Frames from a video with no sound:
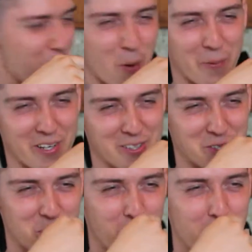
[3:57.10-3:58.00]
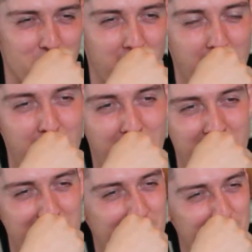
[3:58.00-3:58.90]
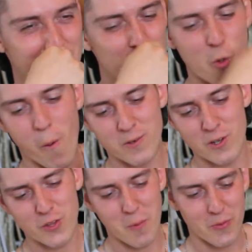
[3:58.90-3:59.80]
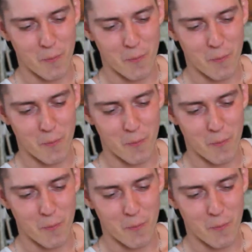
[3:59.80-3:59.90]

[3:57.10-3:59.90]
probably get used to it. Another thing about the